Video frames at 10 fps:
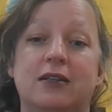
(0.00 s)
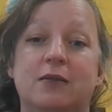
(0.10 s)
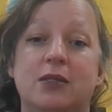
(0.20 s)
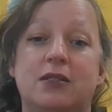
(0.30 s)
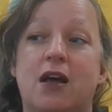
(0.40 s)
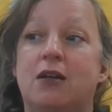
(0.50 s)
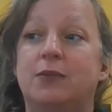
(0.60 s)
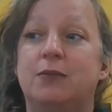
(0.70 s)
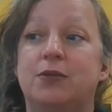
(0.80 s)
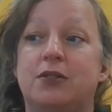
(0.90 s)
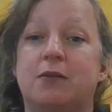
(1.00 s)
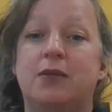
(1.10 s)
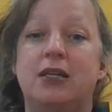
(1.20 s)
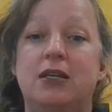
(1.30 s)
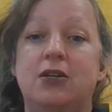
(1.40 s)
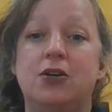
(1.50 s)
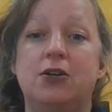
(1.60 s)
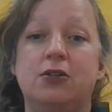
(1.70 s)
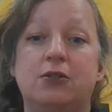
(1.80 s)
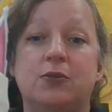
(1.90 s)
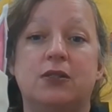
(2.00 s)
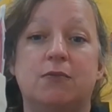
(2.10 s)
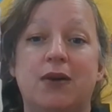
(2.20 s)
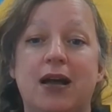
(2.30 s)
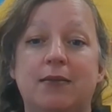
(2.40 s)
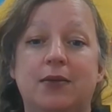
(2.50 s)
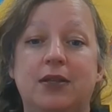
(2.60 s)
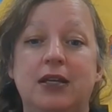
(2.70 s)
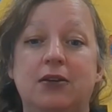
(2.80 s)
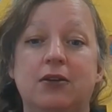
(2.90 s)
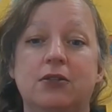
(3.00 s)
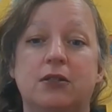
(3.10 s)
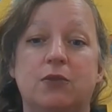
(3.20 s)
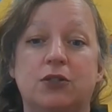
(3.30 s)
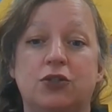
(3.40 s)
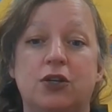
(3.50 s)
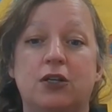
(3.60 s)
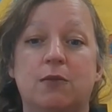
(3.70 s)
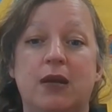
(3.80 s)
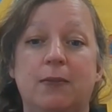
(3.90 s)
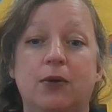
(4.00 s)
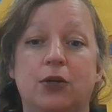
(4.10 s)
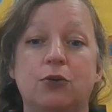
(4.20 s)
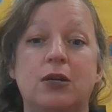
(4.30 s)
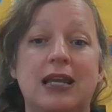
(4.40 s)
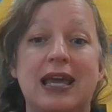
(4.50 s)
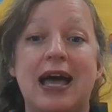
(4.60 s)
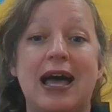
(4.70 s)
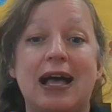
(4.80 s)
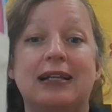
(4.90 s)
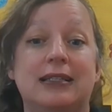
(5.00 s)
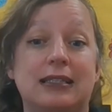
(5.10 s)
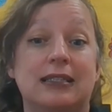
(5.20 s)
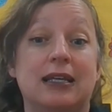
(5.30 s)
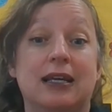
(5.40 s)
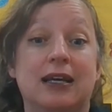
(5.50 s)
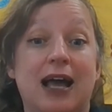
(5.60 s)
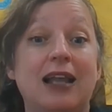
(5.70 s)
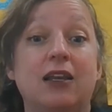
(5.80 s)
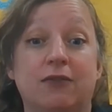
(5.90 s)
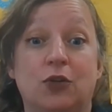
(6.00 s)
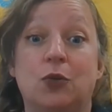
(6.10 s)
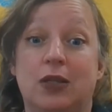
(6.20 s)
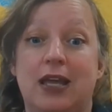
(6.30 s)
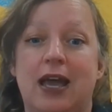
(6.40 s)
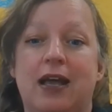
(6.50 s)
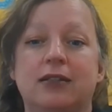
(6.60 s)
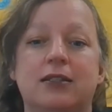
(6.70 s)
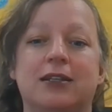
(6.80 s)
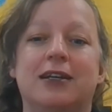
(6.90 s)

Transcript: Miss Compton put some ears with some pipe cleaners, some construction paper, googly eyes. I love googly eyes.